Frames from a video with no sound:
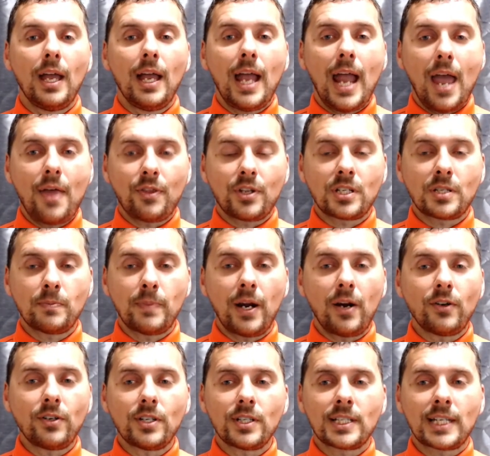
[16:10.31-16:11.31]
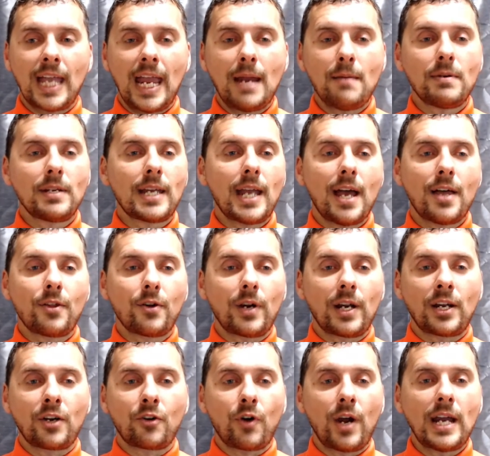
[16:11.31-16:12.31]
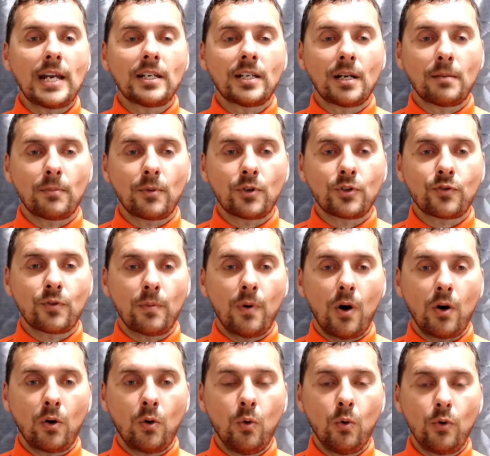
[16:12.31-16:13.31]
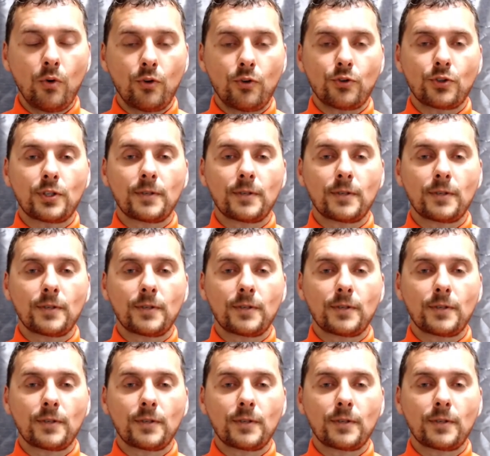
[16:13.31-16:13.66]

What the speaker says: and the Samaritans came together in great numbers from all quarters.